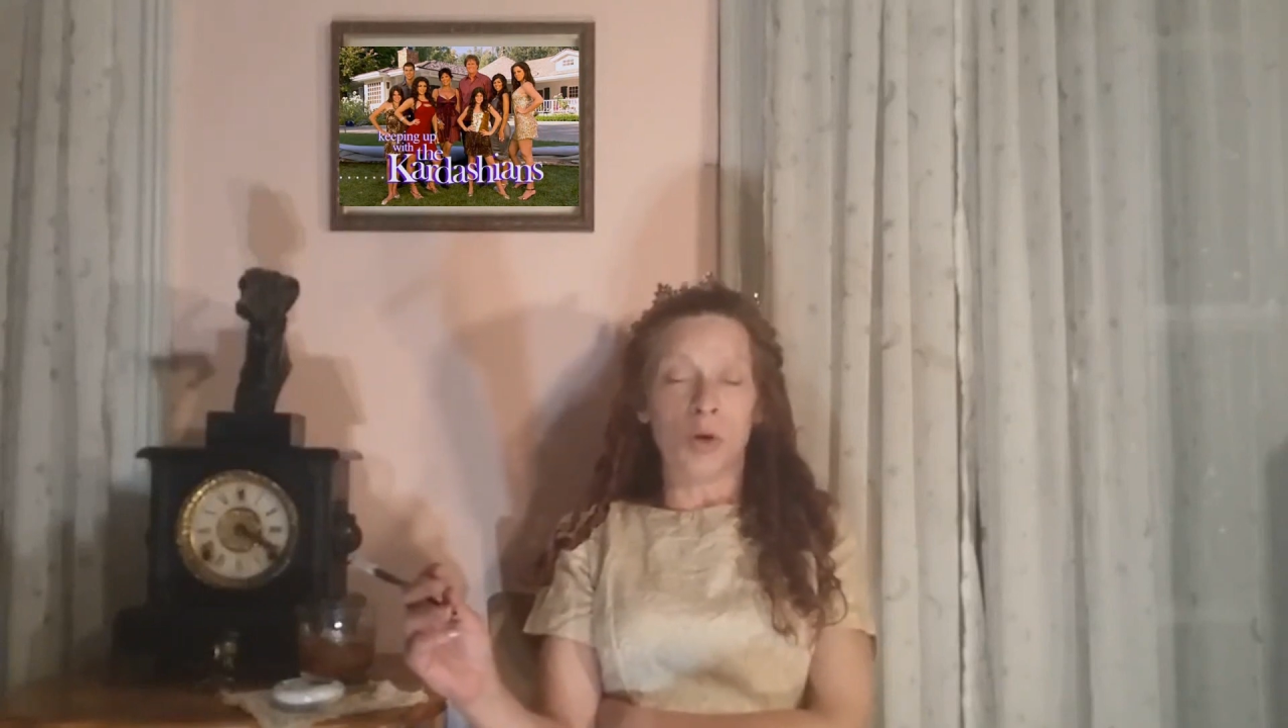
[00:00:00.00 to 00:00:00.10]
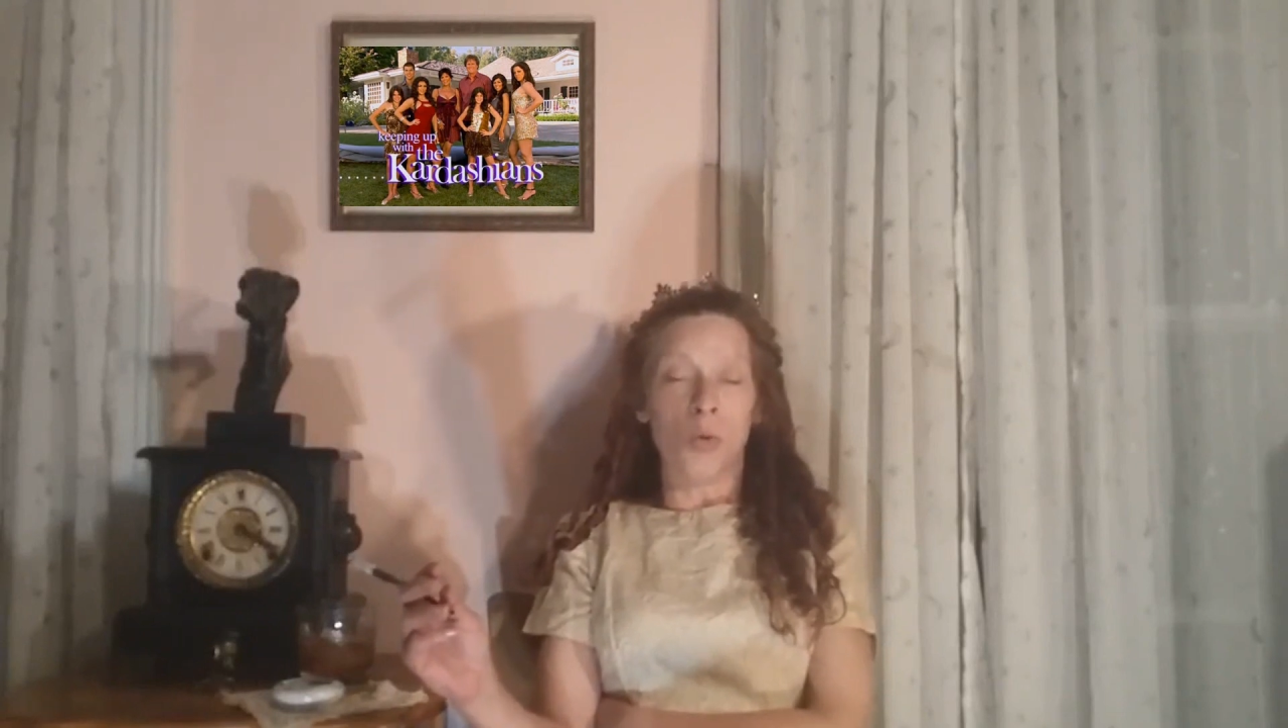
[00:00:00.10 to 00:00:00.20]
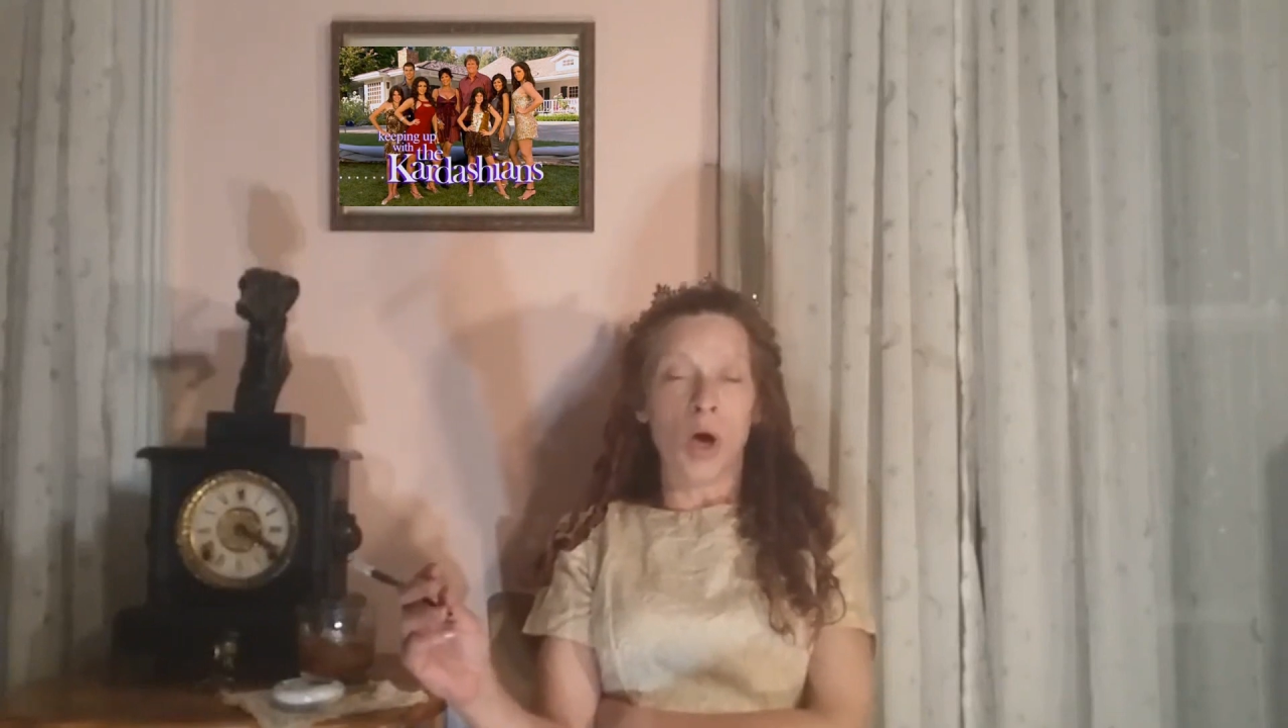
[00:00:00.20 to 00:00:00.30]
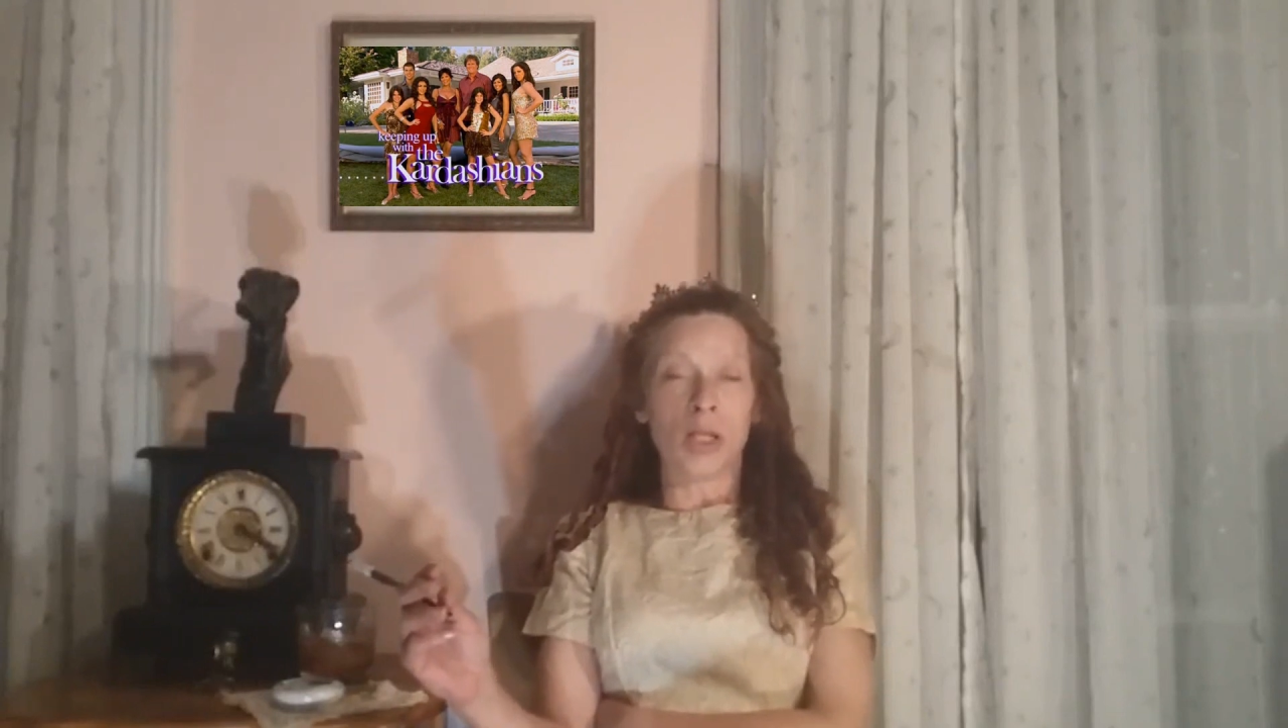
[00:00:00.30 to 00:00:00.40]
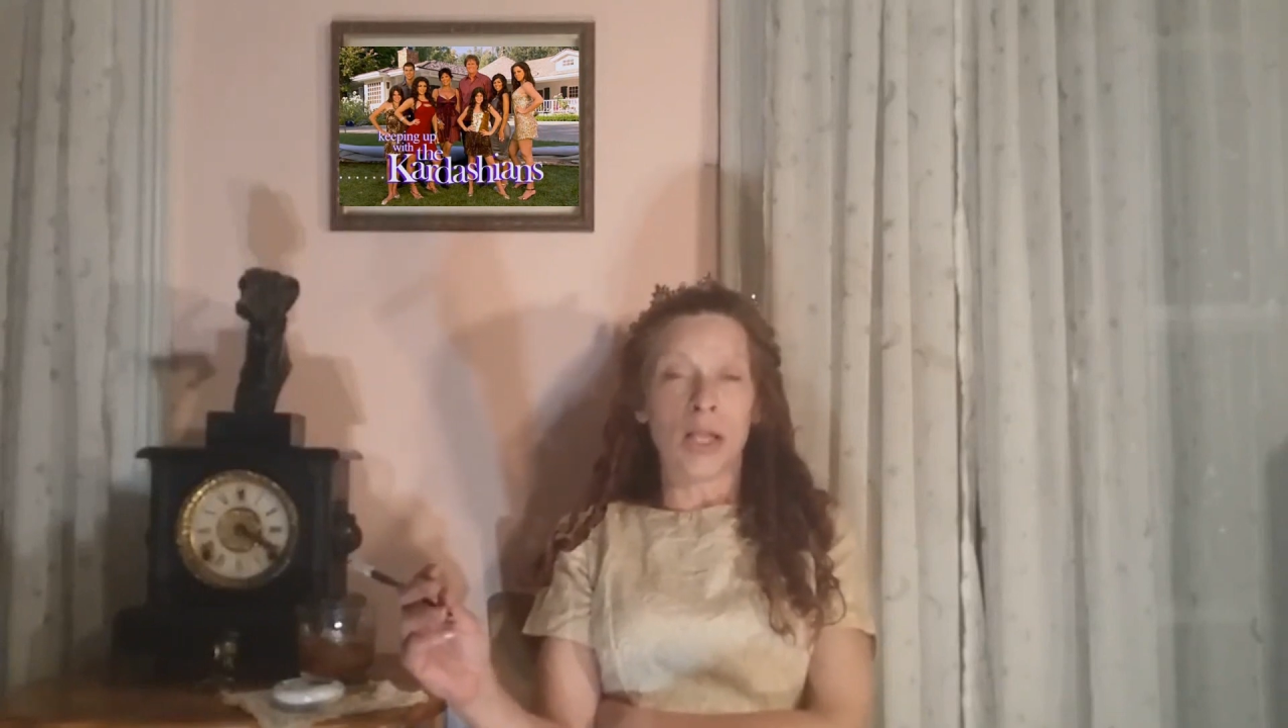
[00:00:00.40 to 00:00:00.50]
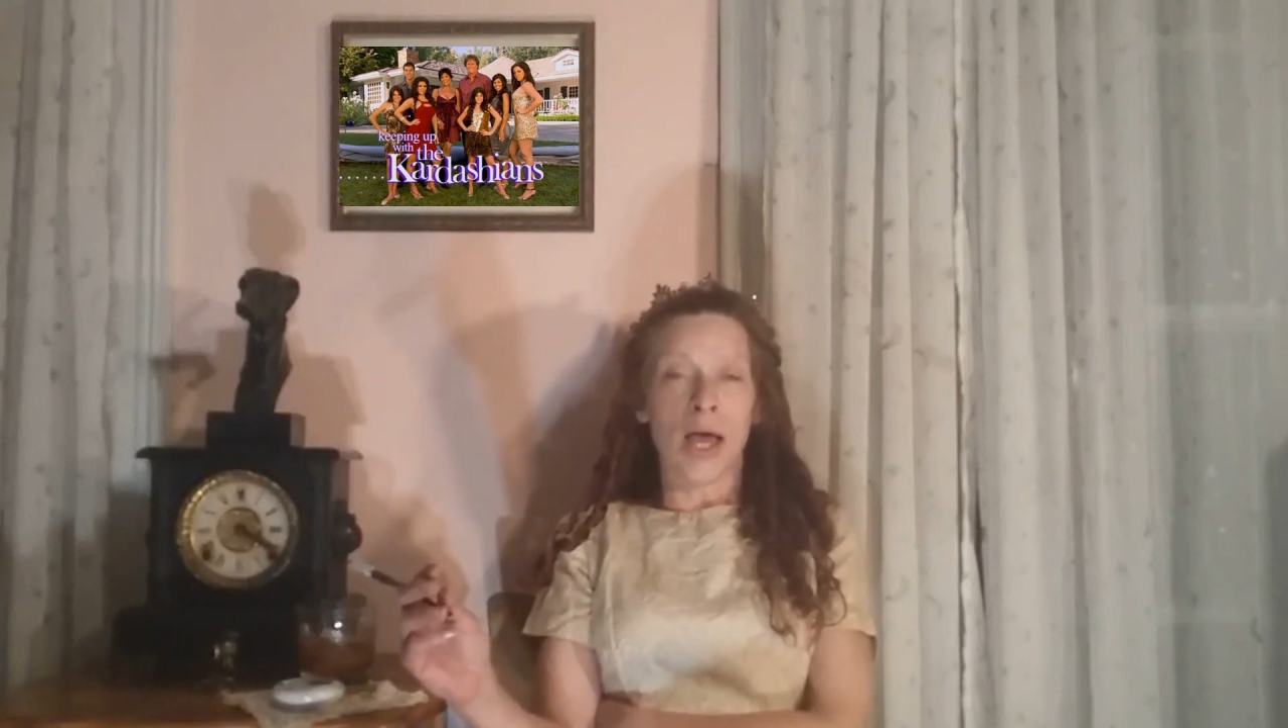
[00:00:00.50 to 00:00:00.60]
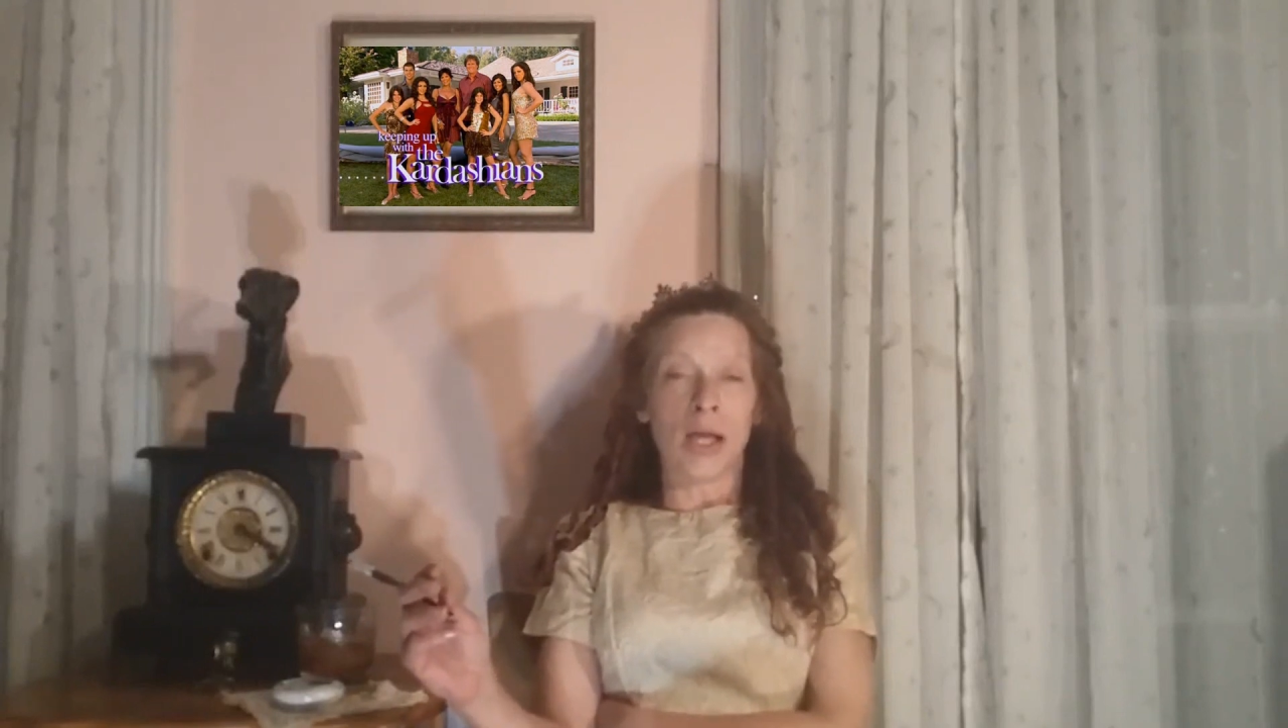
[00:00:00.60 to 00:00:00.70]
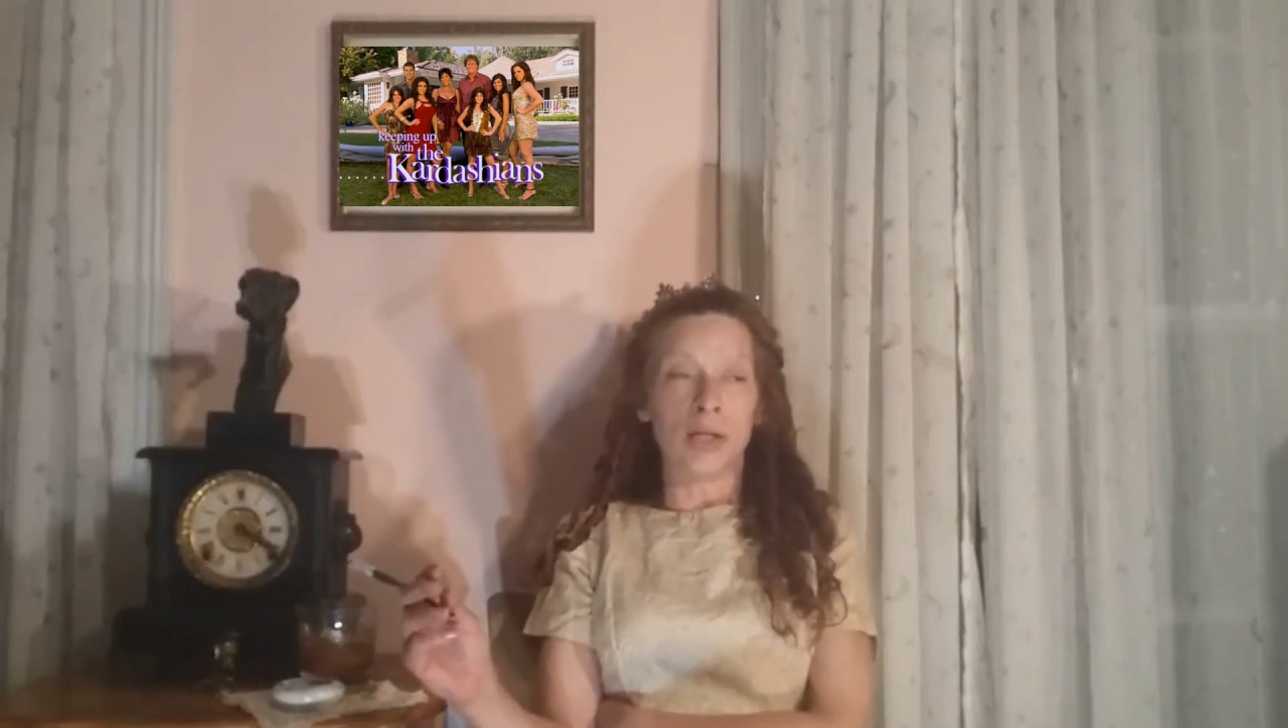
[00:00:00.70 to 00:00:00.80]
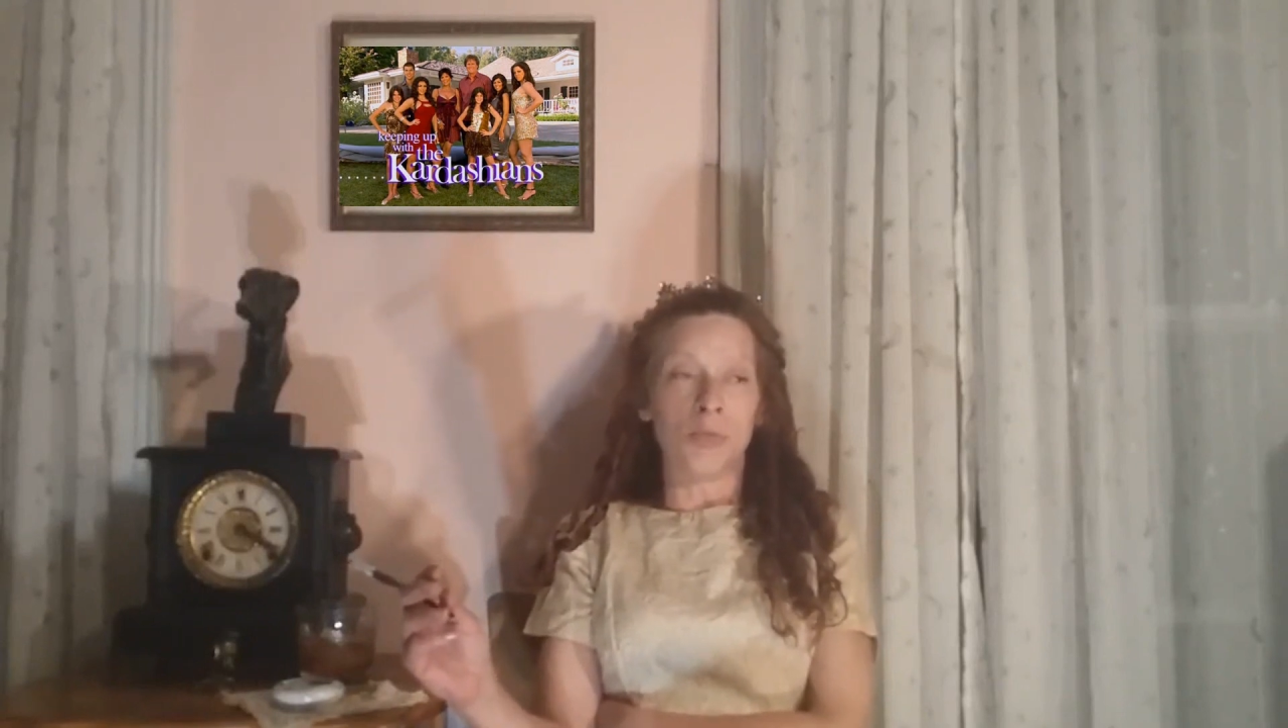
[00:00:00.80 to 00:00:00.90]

go online